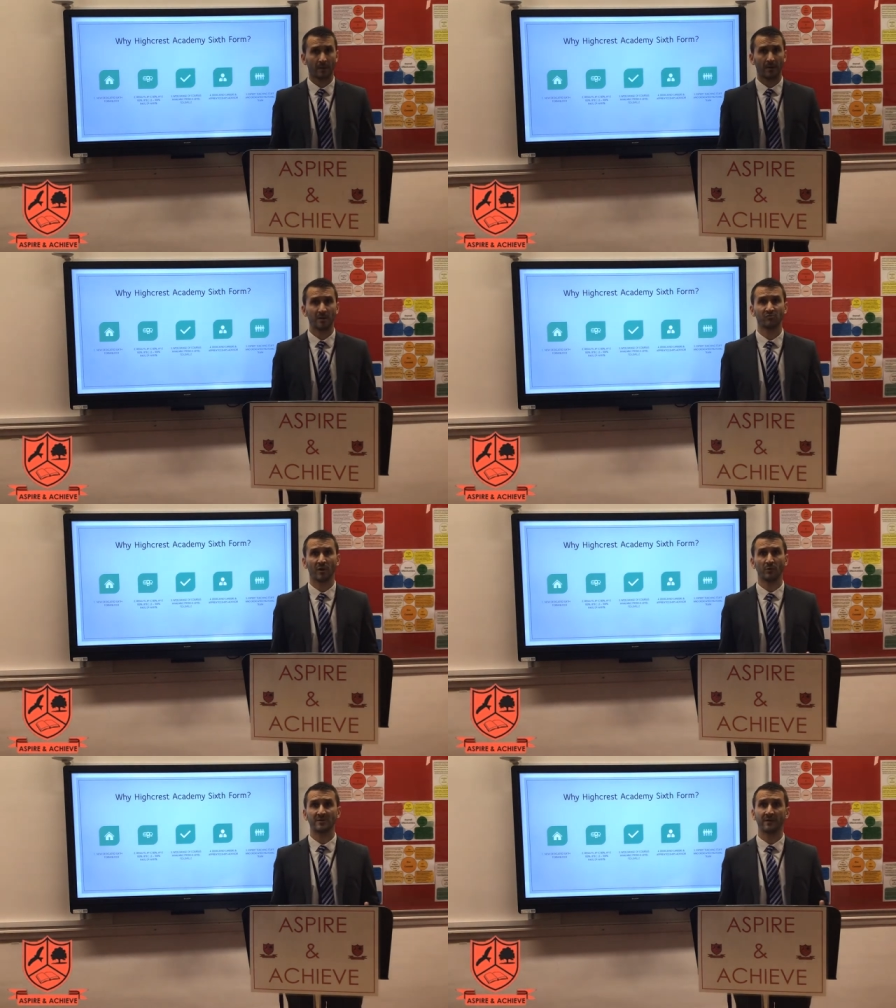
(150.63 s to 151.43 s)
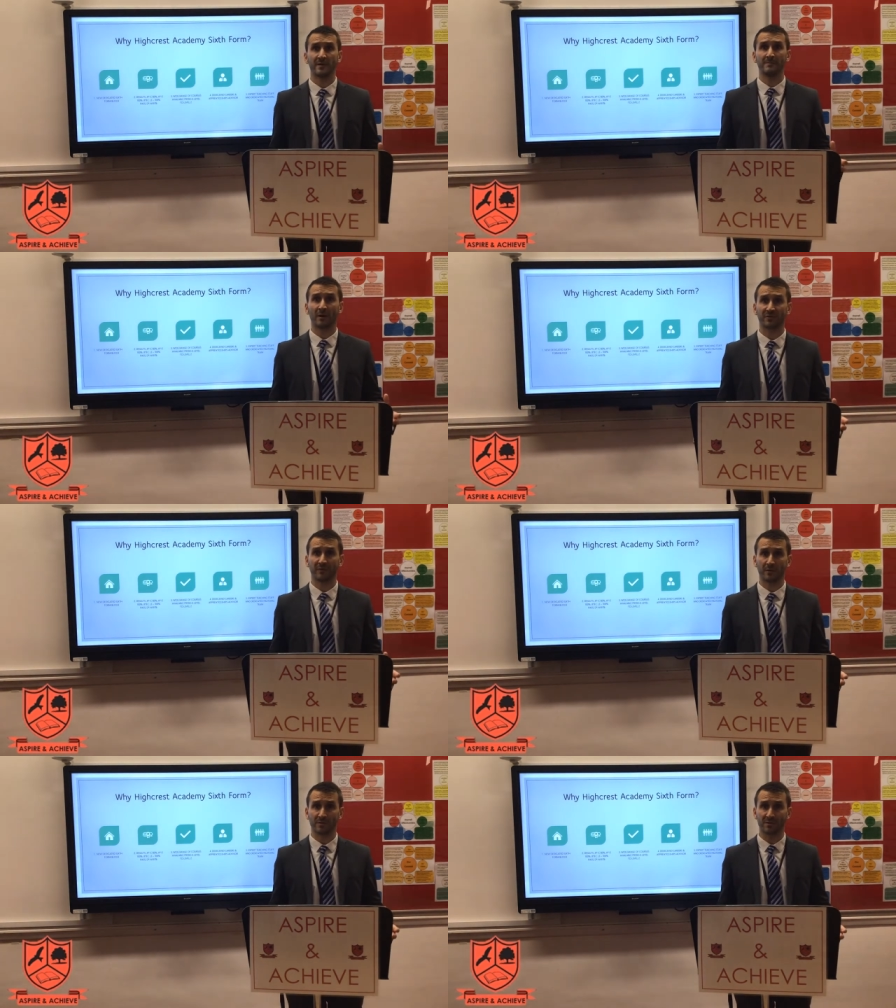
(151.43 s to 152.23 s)
His role is very much
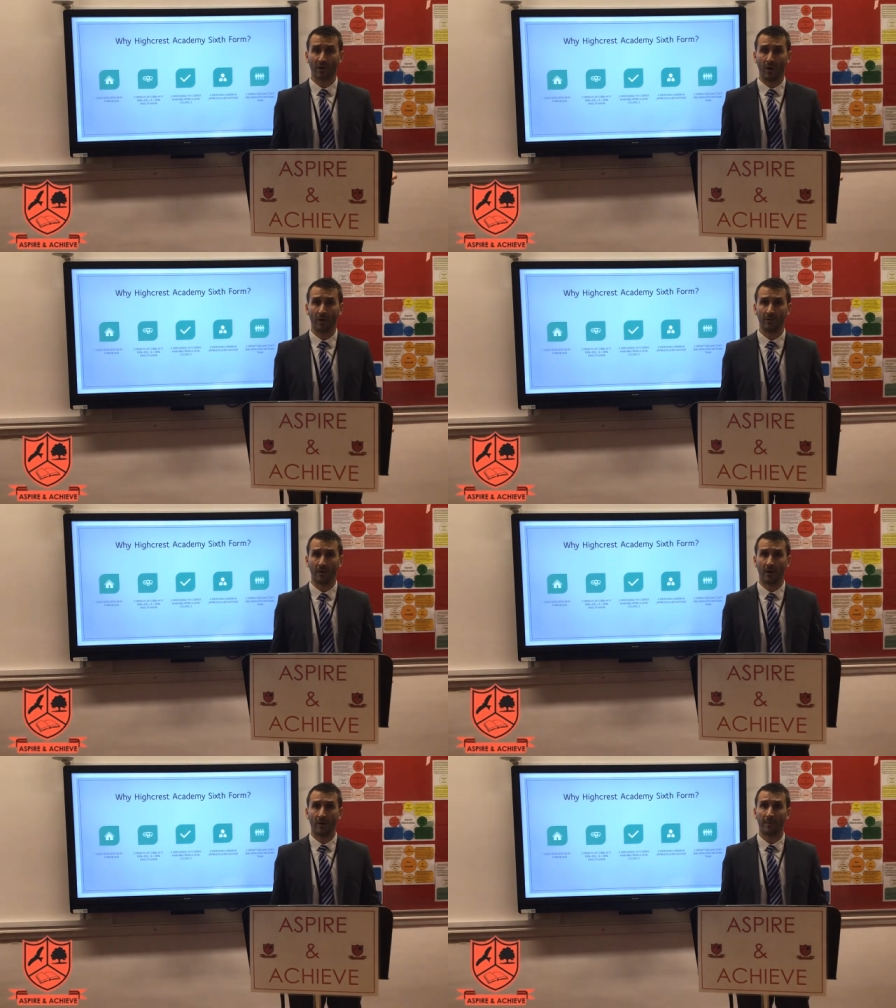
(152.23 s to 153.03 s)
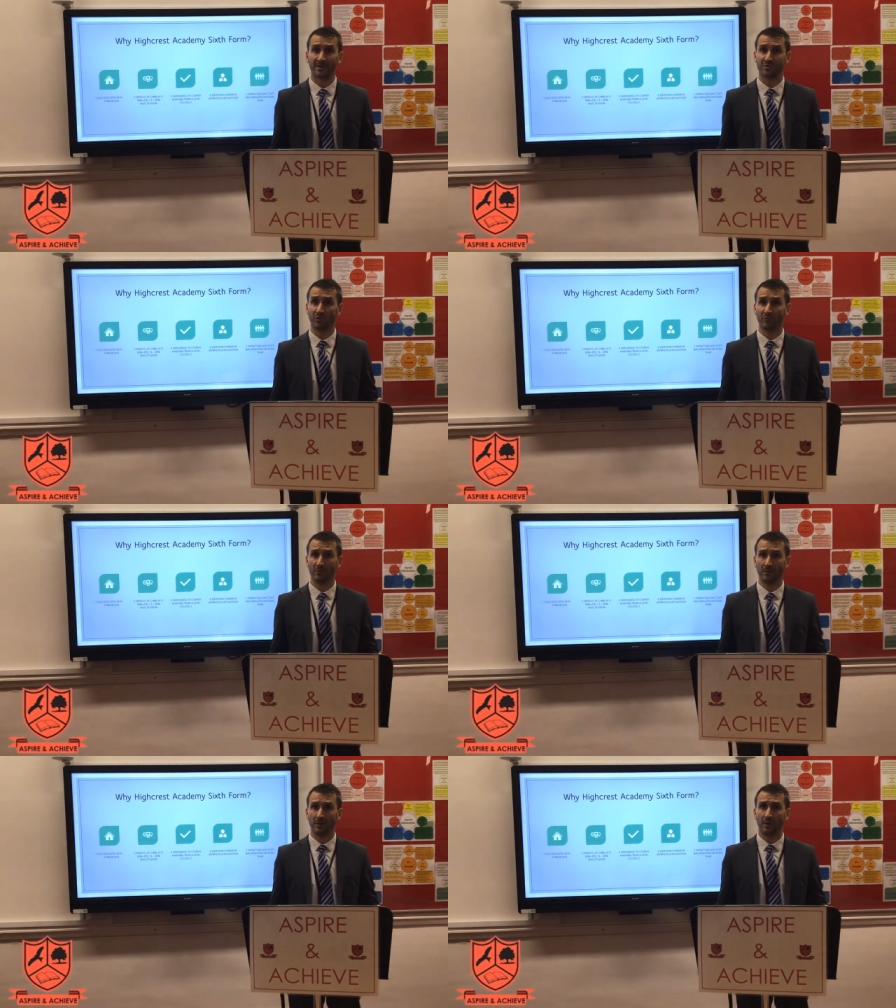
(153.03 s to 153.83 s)
focused on
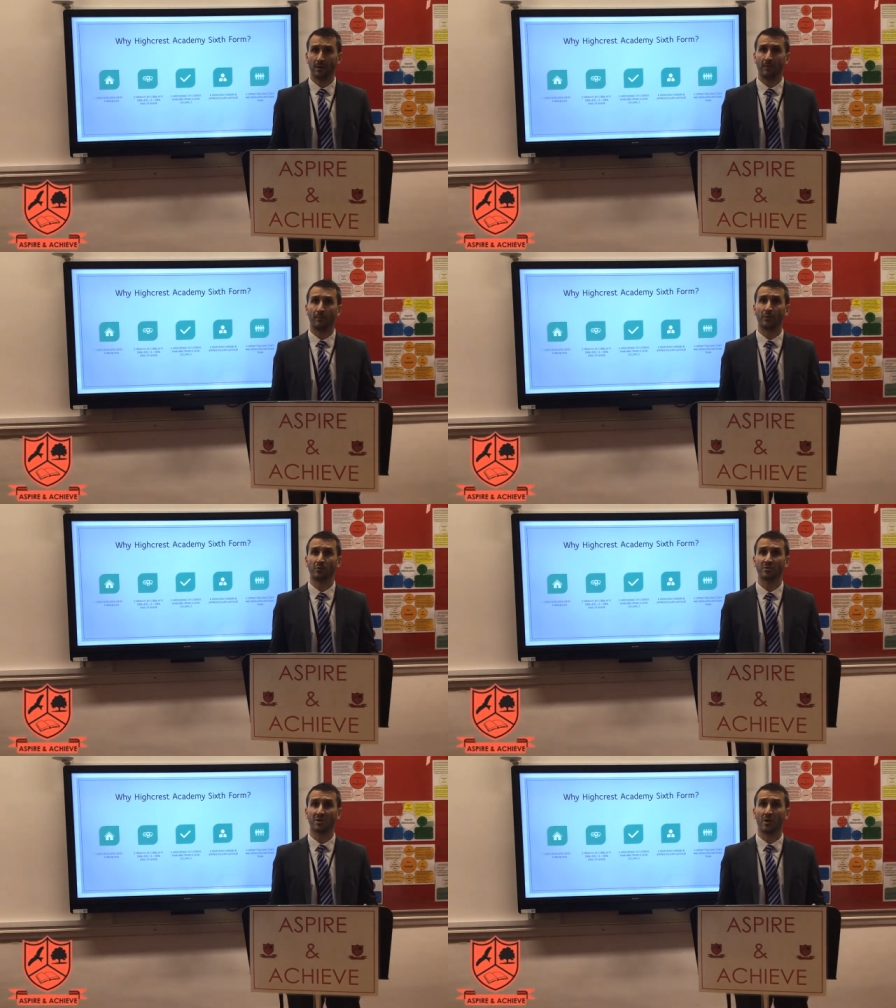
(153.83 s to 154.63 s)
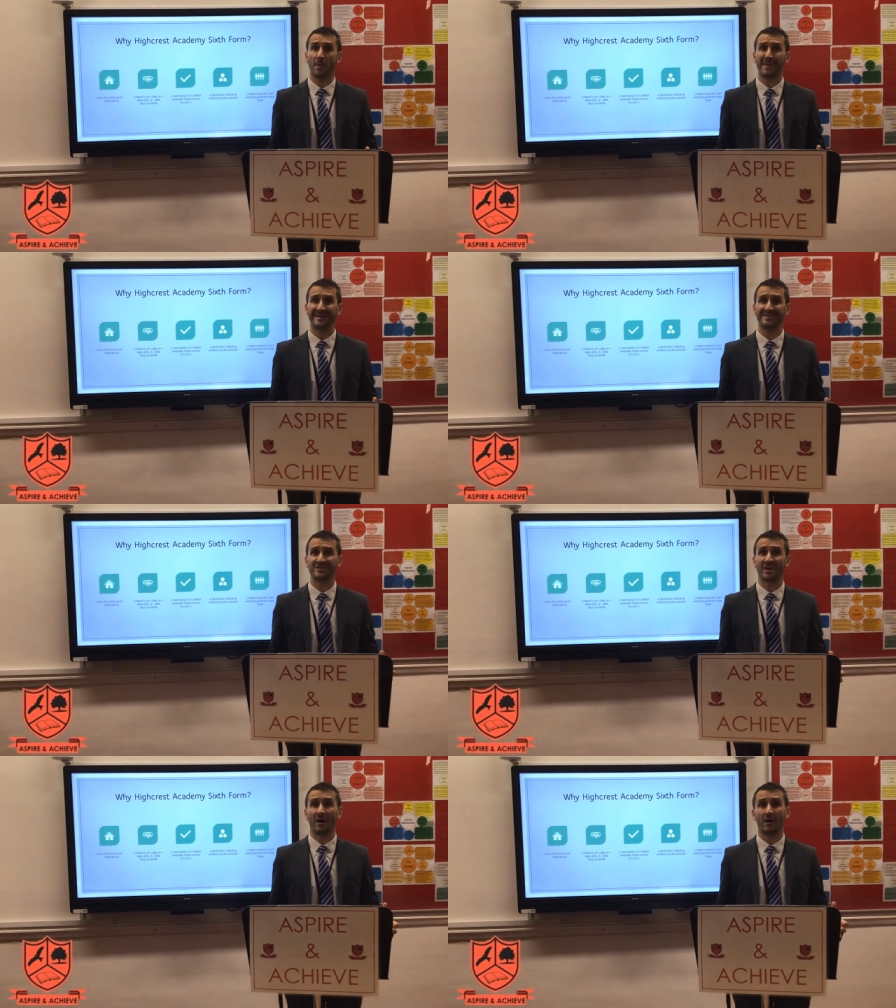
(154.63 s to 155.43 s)
pastoral, but also manages
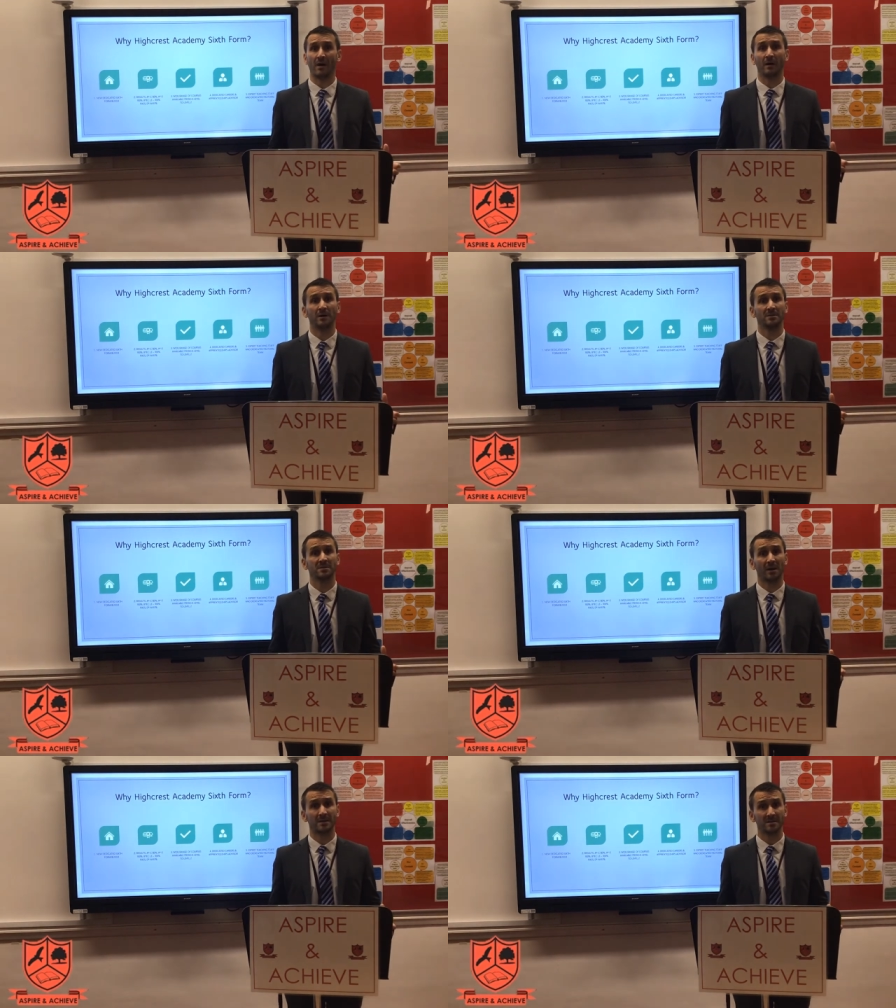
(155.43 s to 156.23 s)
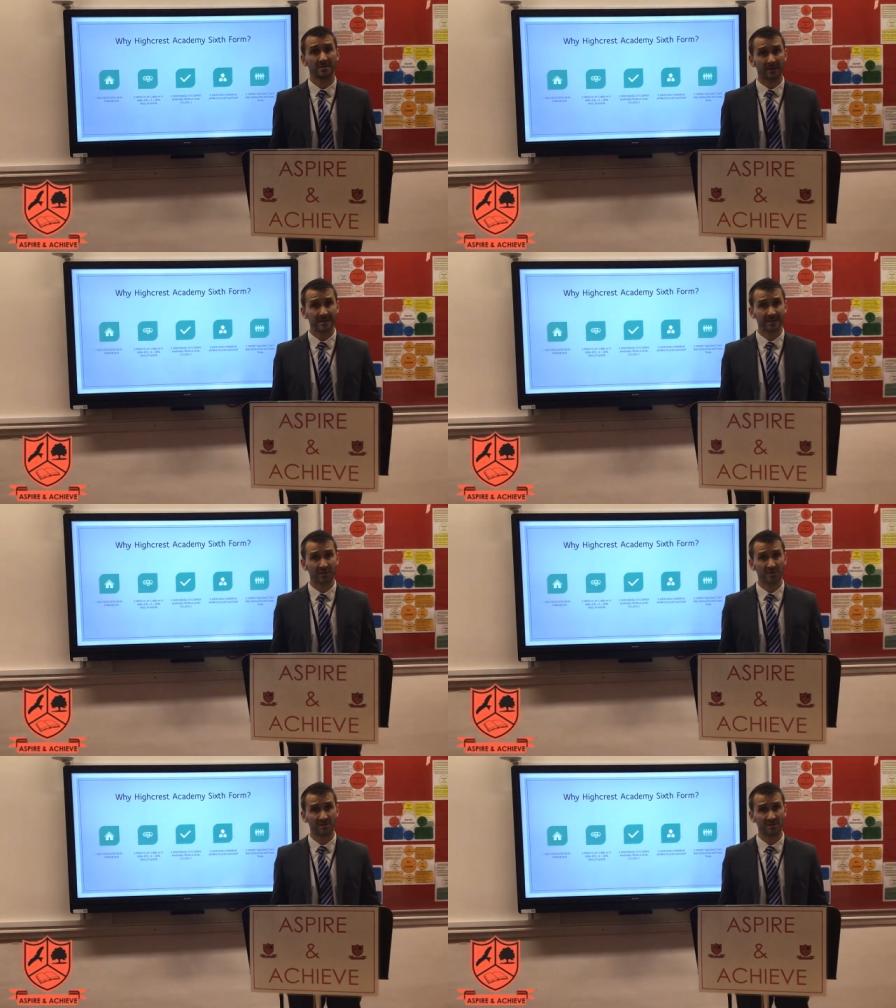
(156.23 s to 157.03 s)
our silent study
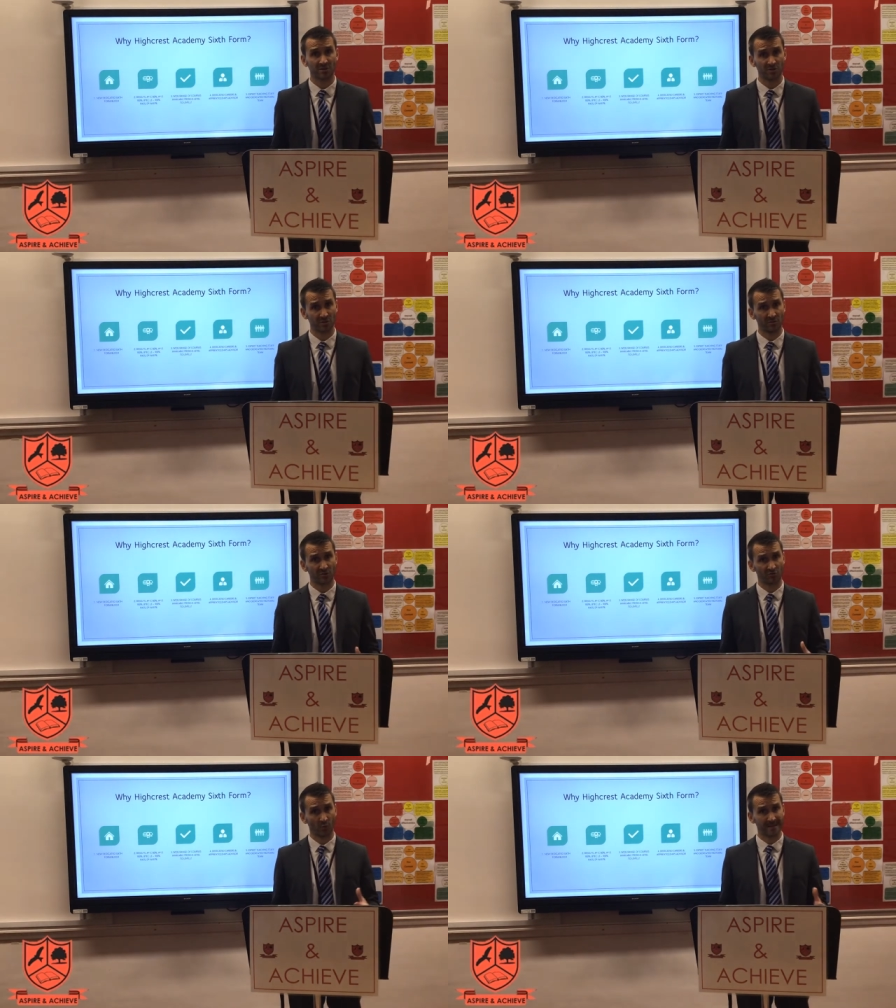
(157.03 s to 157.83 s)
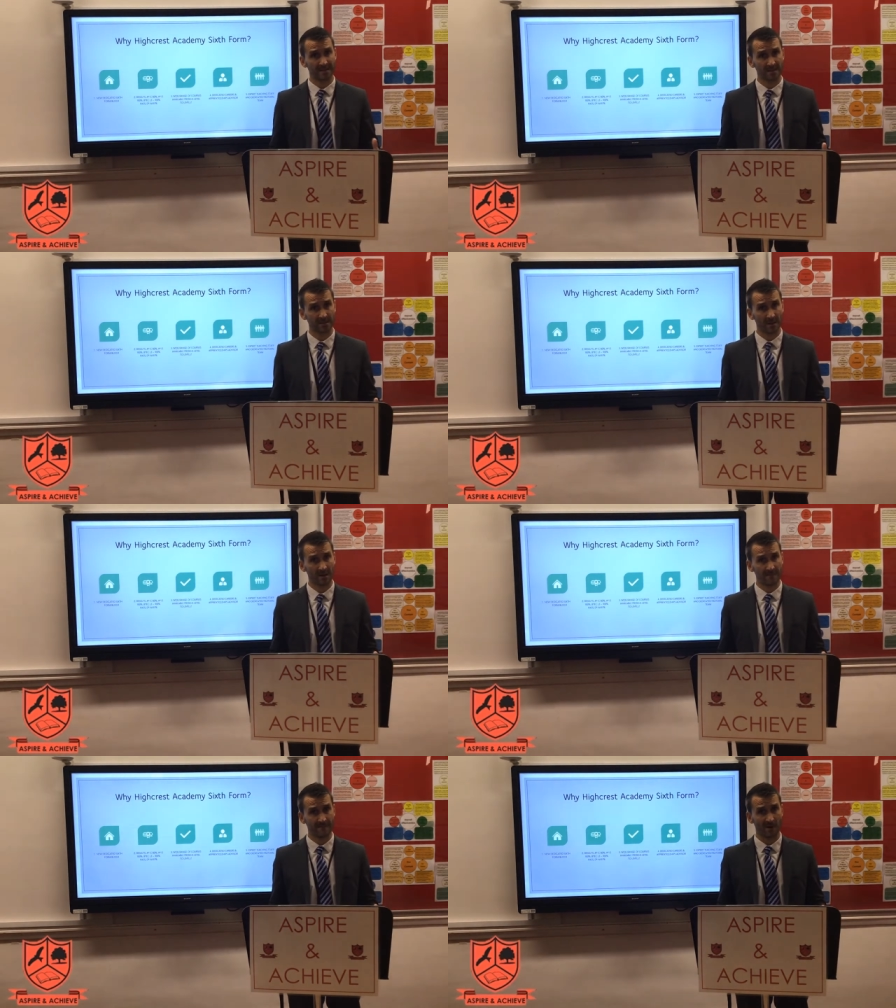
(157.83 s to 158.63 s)
sessions, so the students are always in a
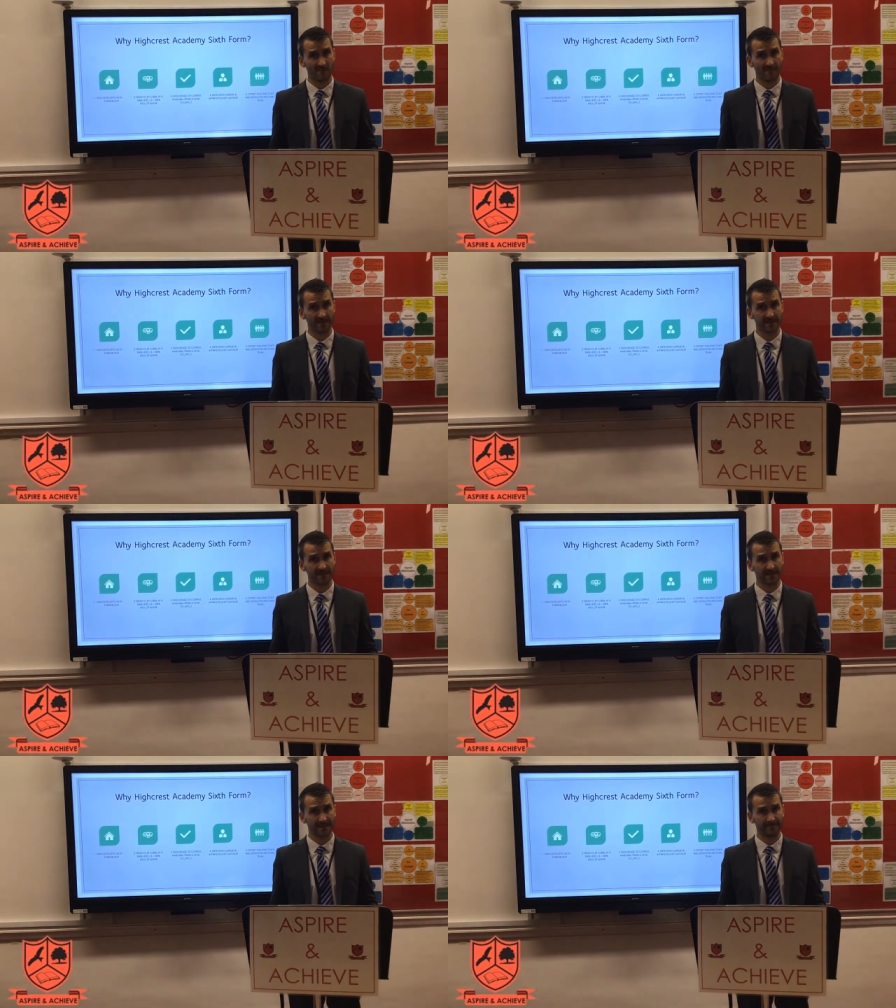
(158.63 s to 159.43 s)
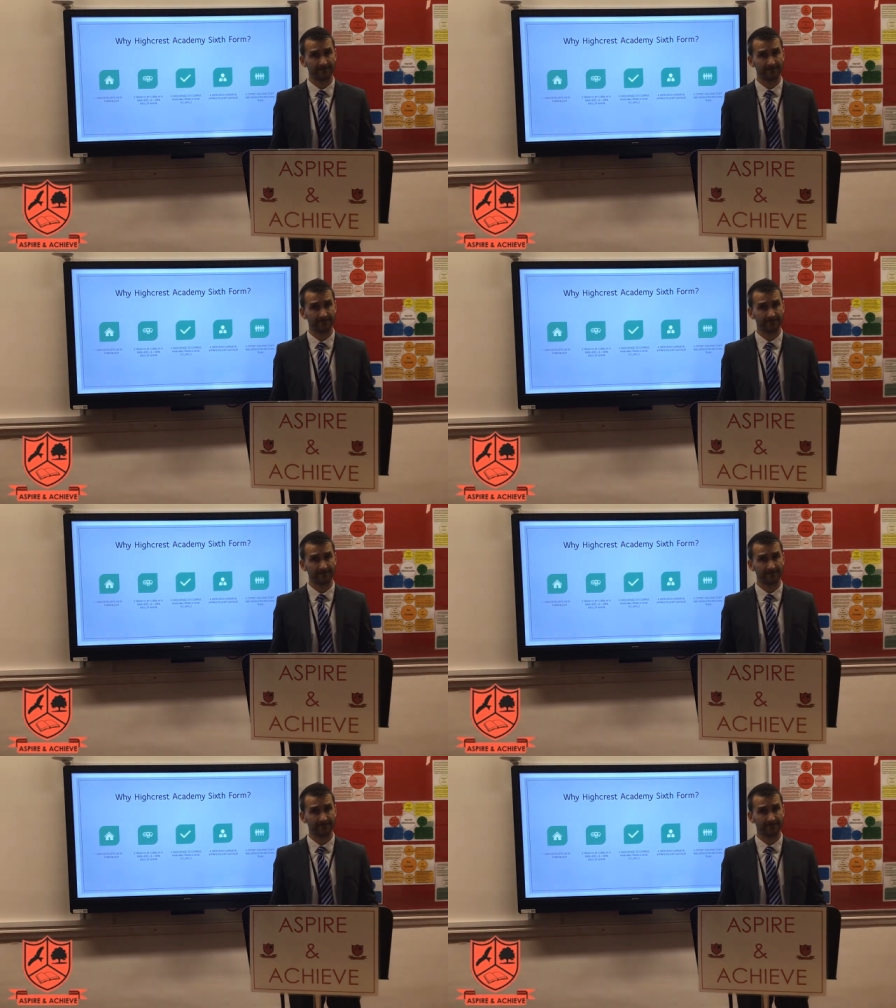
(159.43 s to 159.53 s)
silent environment for their study.